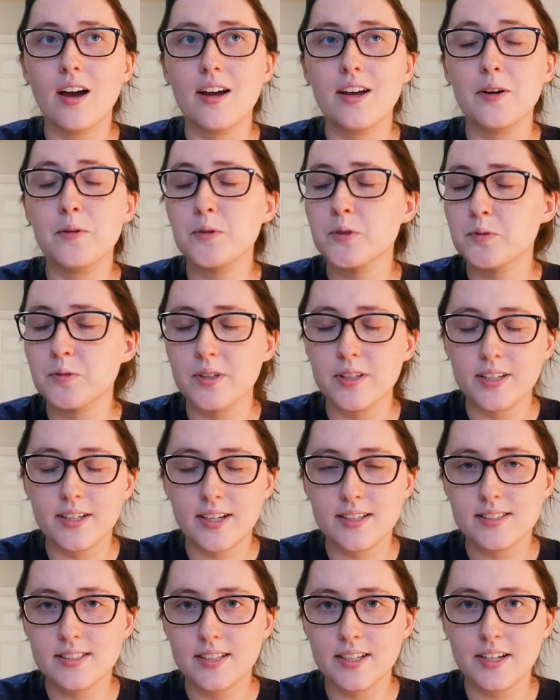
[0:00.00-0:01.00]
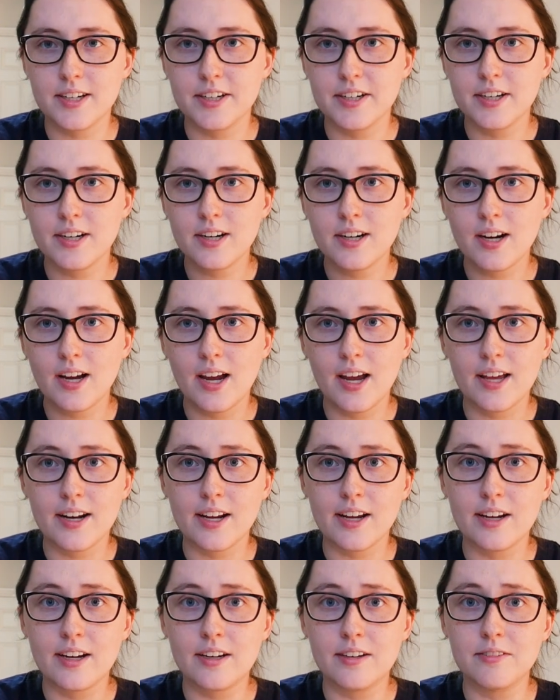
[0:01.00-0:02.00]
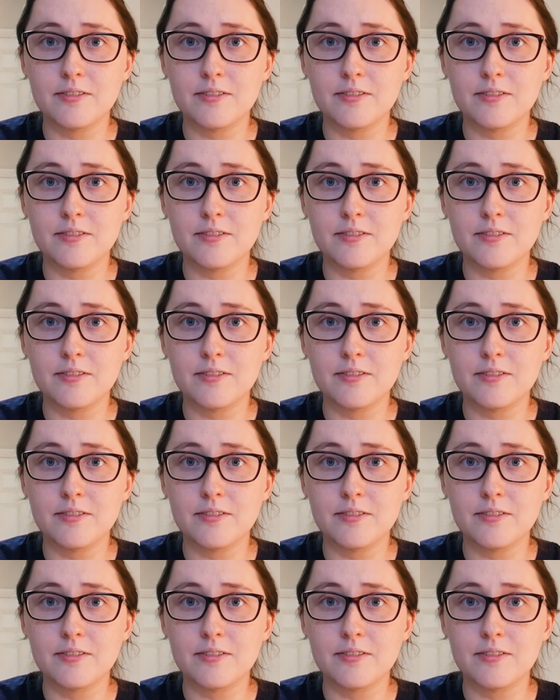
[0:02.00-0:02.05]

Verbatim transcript: it was really nice to hear and I